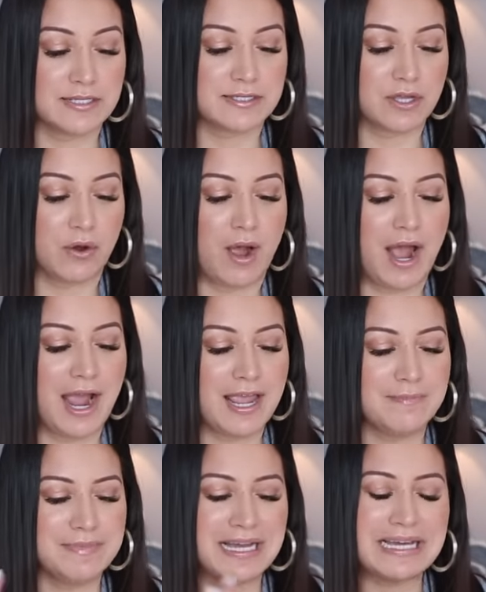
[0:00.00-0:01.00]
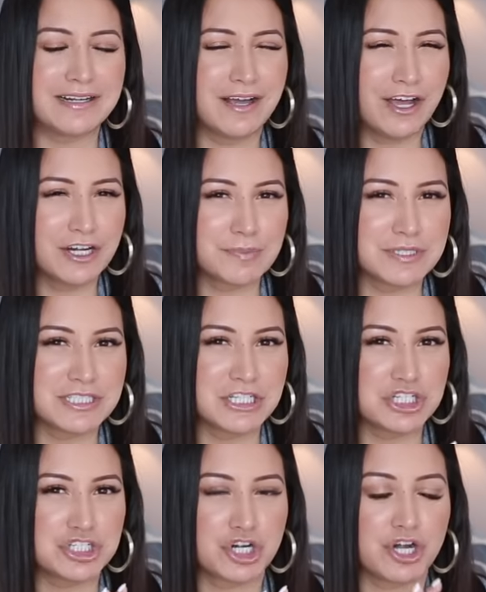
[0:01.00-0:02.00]
So I'm not
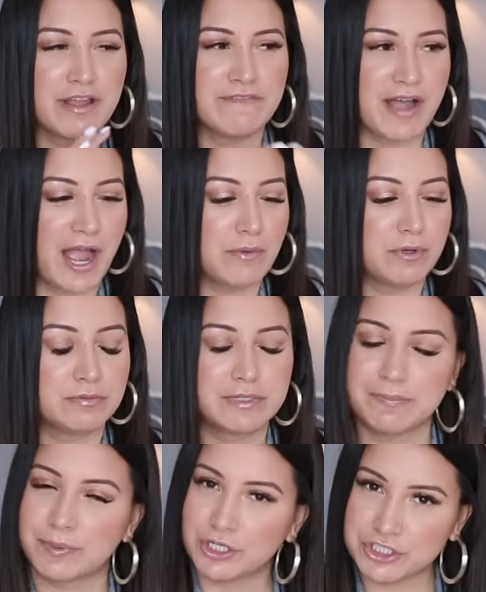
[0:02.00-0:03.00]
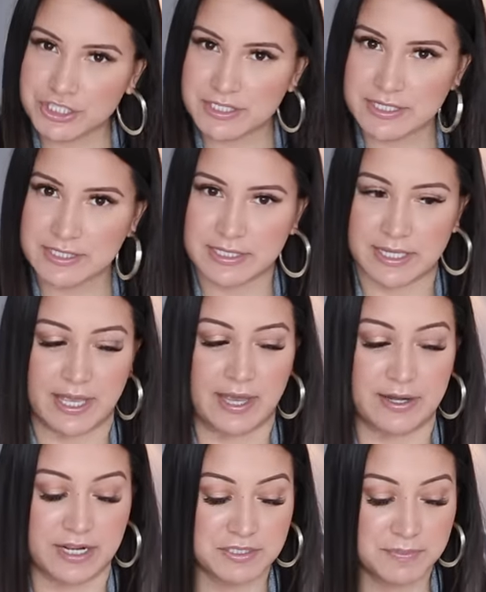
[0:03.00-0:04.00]
100% sure if I would repurchase these
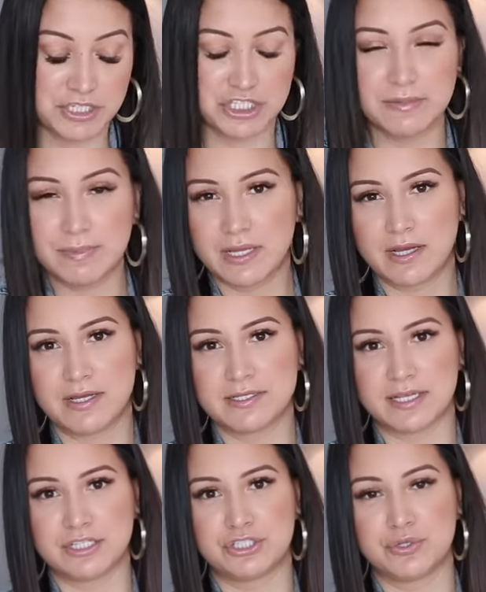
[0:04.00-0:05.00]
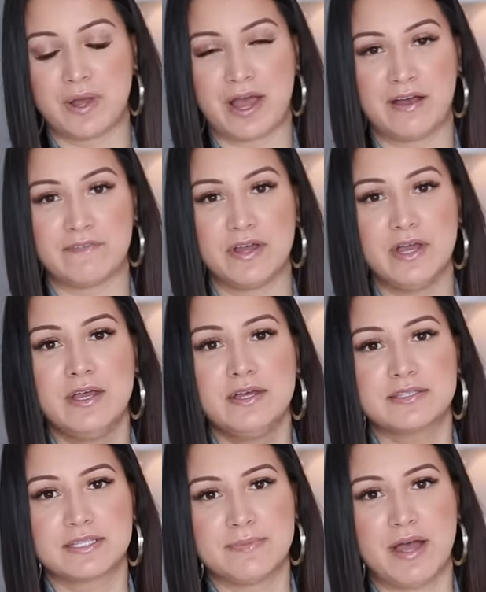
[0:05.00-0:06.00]
again, especially because I do have
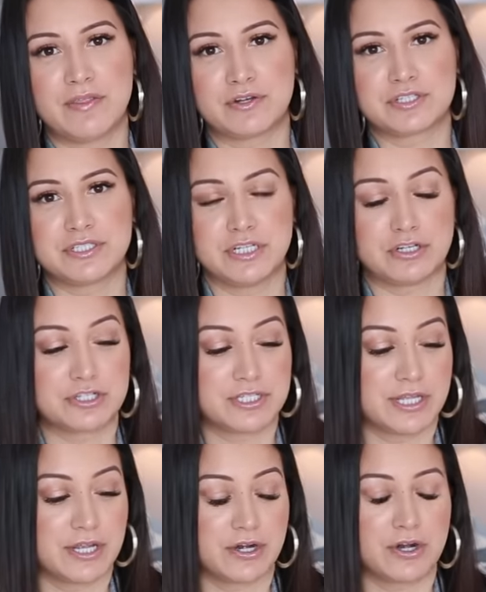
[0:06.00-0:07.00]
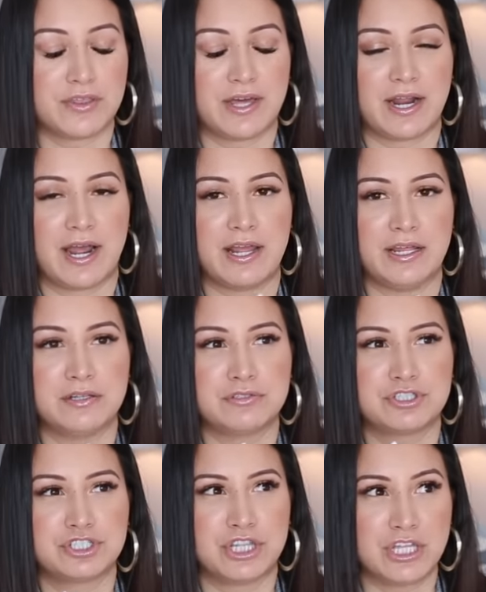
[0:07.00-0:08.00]
some other sneakers here that I
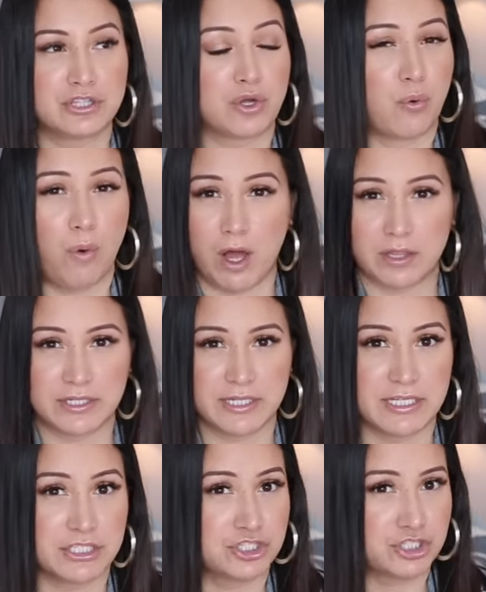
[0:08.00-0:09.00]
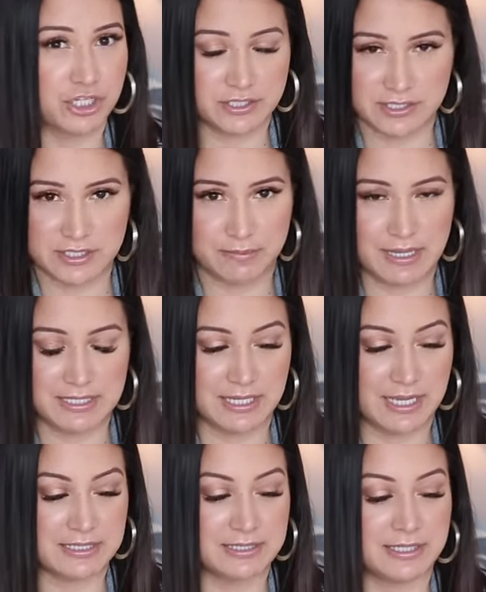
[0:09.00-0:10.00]
think the quality is just as
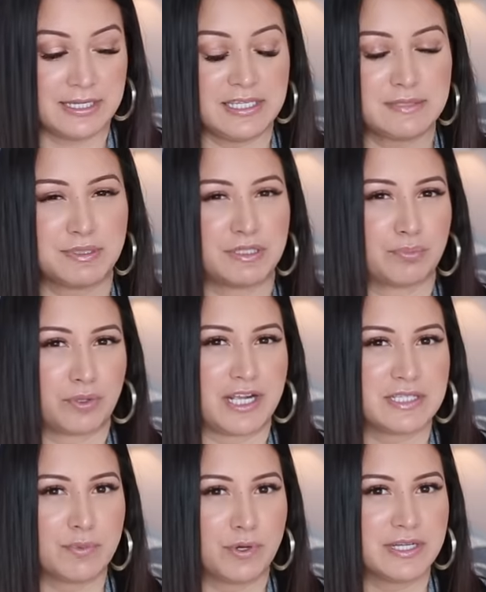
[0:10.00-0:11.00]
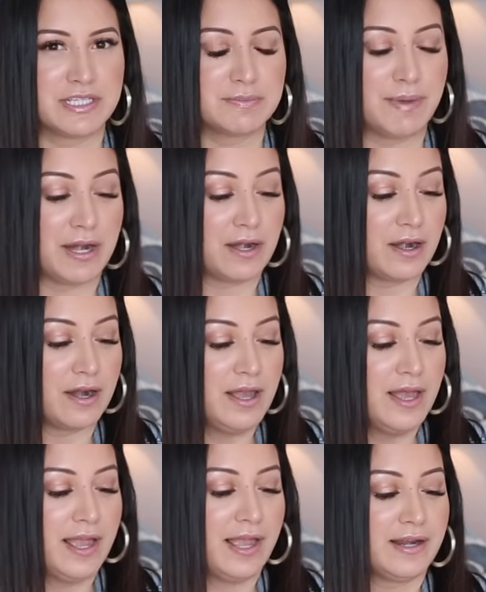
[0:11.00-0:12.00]
amazing as these, but the price point is better.
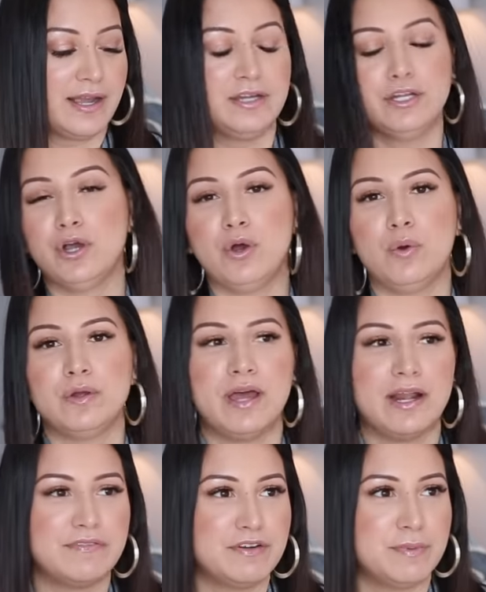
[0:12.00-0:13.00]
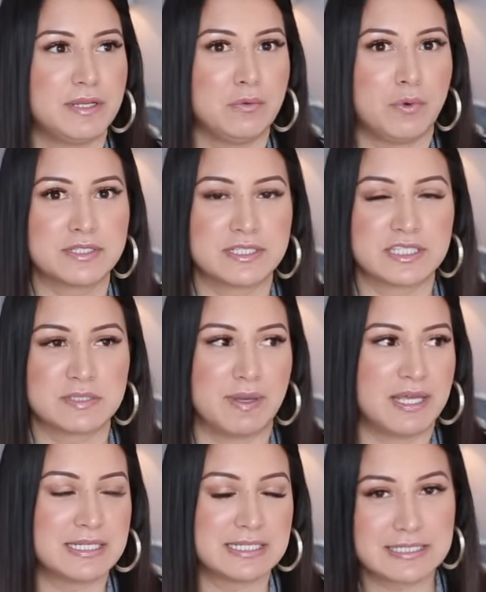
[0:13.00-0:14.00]
And I know not everybody wants to
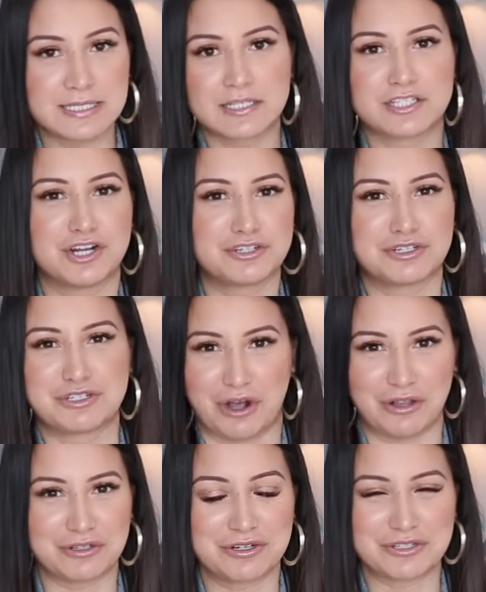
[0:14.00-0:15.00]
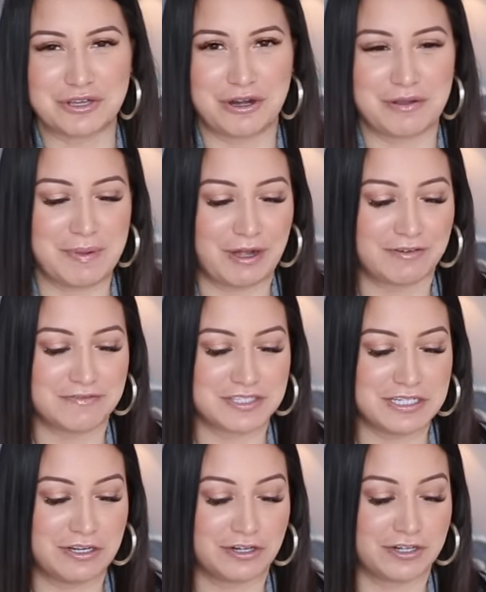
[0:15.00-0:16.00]
spend $600 on a pair of
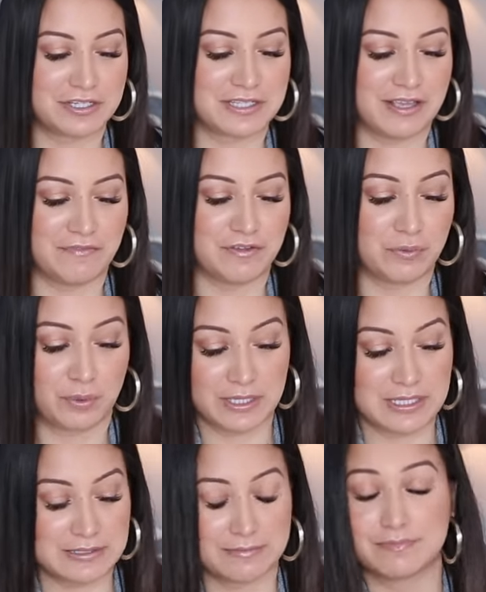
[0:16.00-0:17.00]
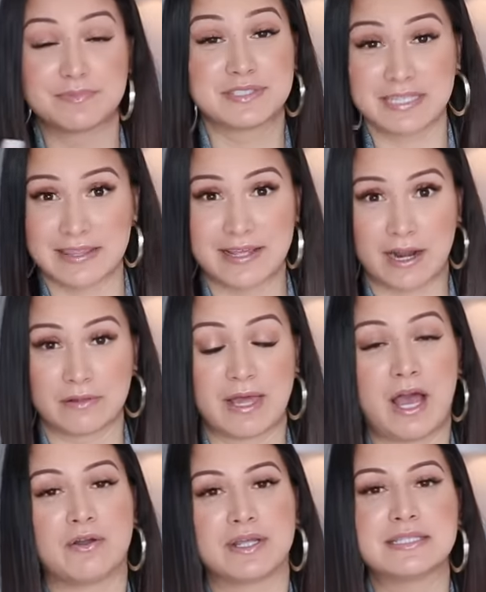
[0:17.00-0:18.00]
sneakers. If you really say that out
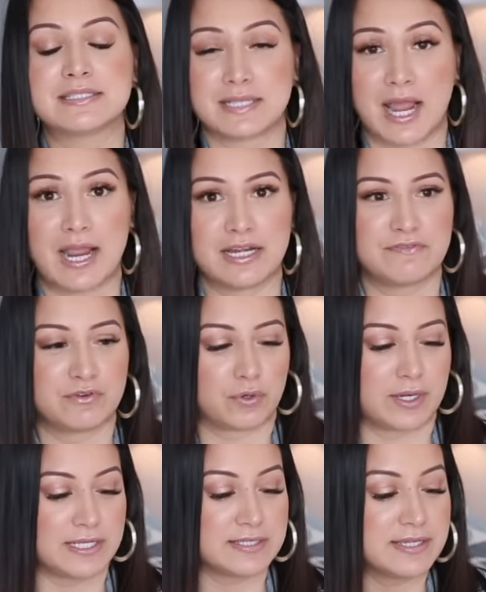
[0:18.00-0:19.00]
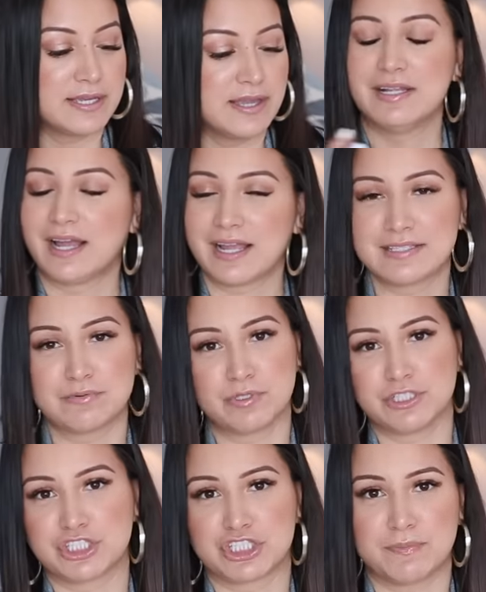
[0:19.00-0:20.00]
loud, it's kind of crazy. I guess it
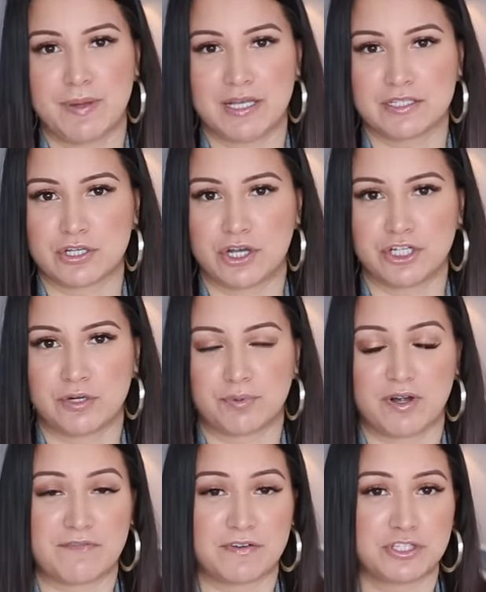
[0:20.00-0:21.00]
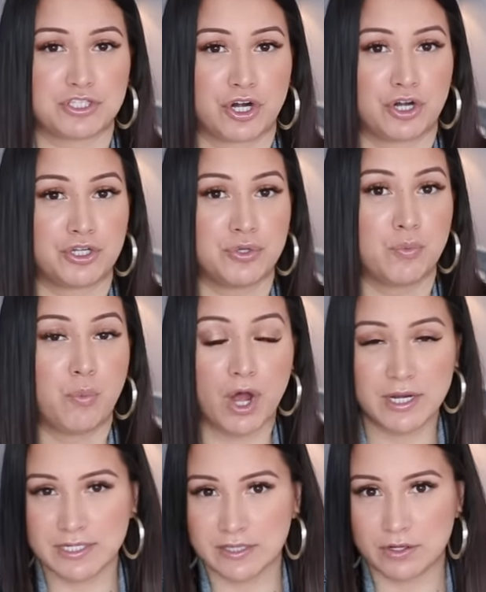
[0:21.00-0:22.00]
really just depends on your preference. Are you
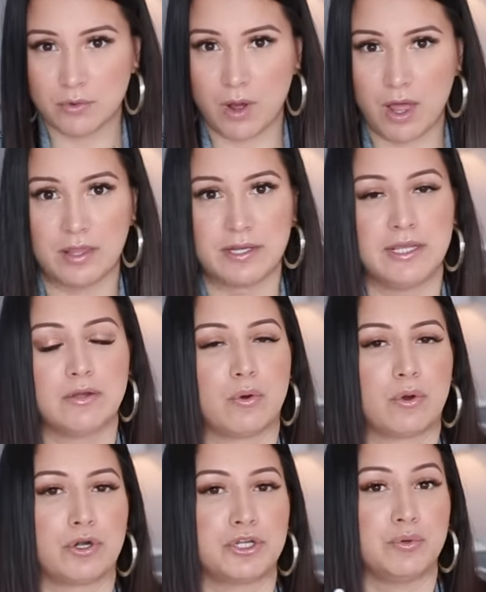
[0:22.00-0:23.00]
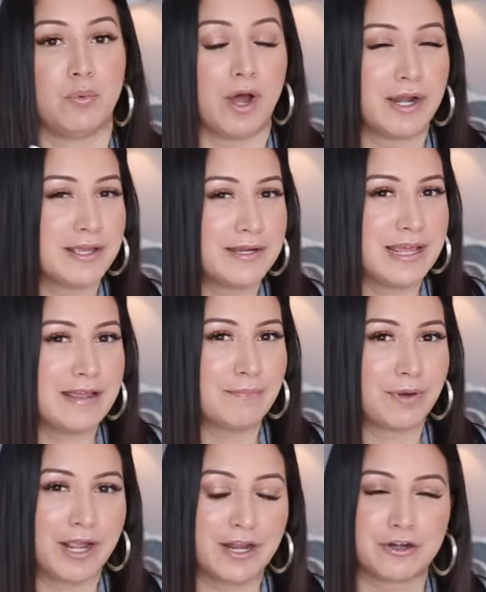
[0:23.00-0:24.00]
wanting the quality, or are you wanting a name
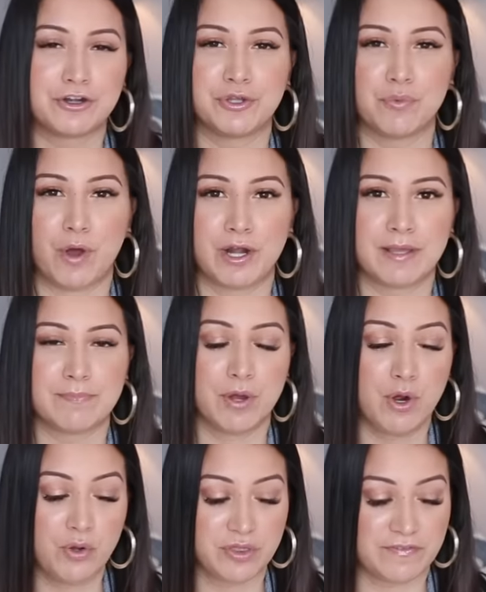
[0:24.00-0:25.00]
brand? Are you wanting both?